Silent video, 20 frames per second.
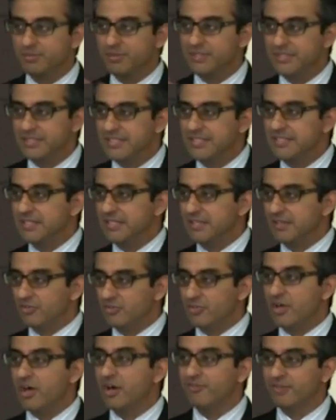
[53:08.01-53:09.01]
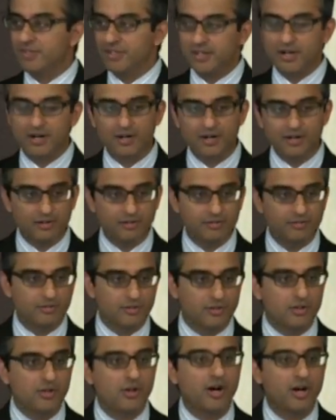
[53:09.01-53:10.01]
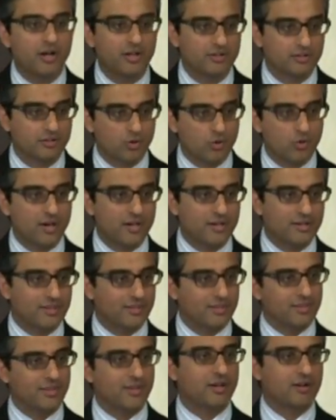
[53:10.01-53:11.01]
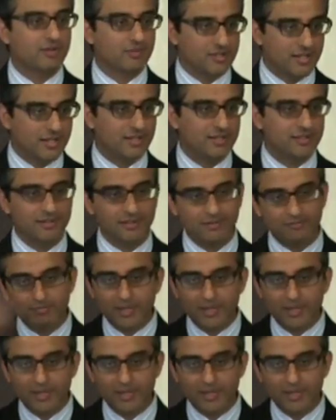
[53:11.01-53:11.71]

but the details of it are not quite there yet.